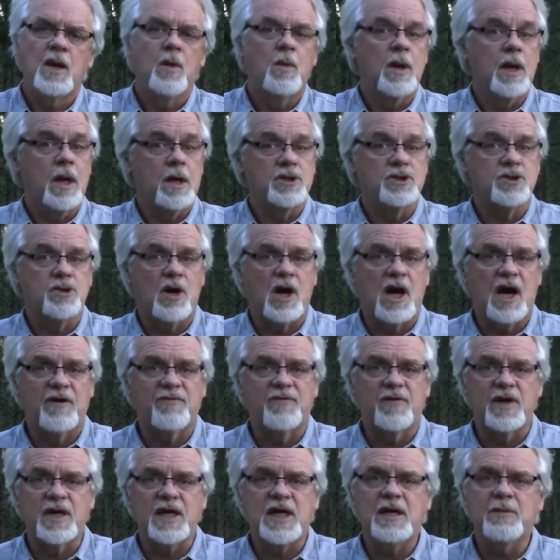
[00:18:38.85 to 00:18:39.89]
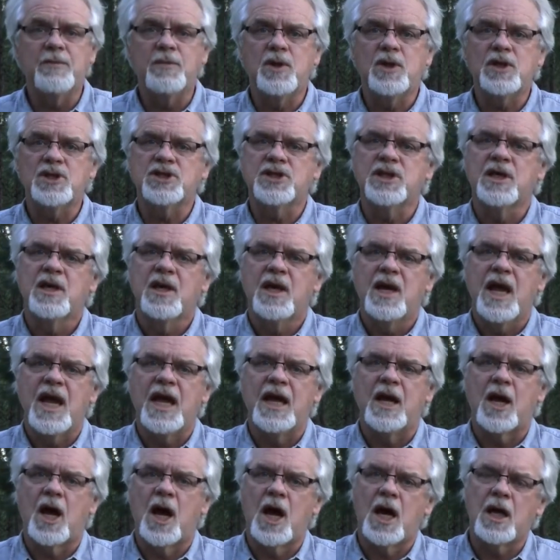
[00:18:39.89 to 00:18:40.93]
We also offer ebooks
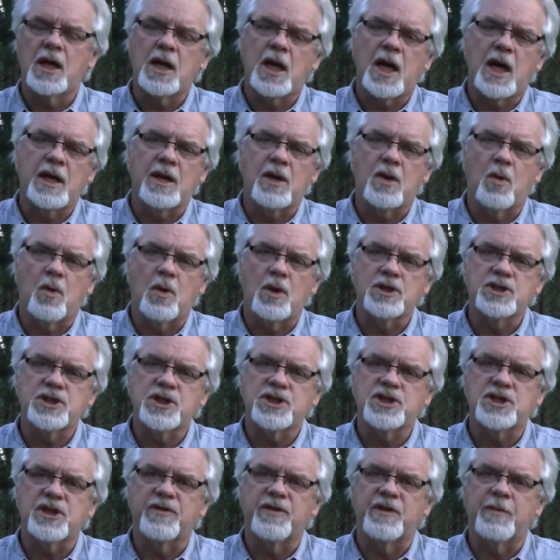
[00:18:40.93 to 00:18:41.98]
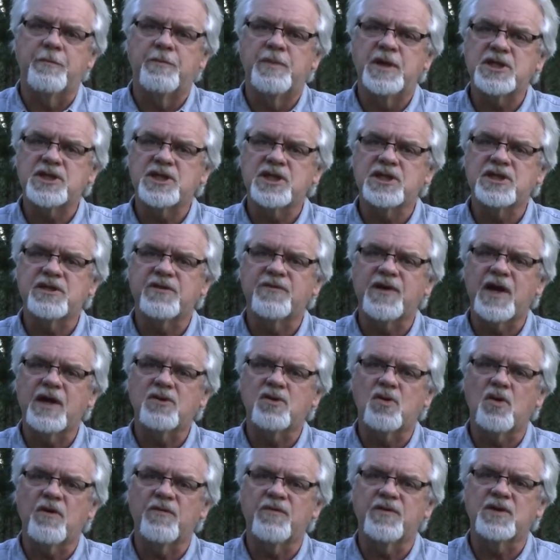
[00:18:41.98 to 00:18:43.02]
and online courses of the business of
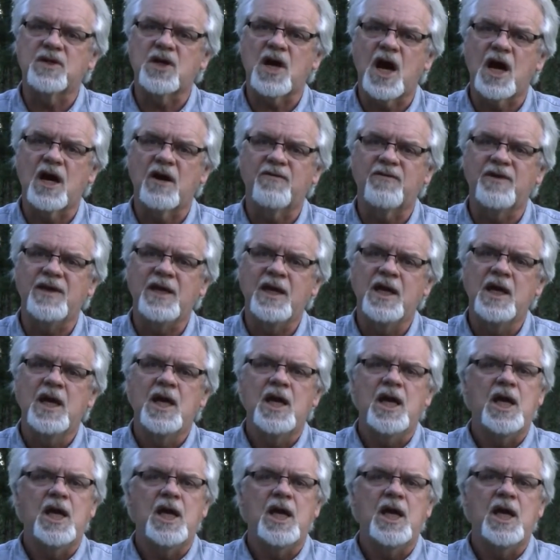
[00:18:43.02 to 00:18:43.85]
outdoor photography,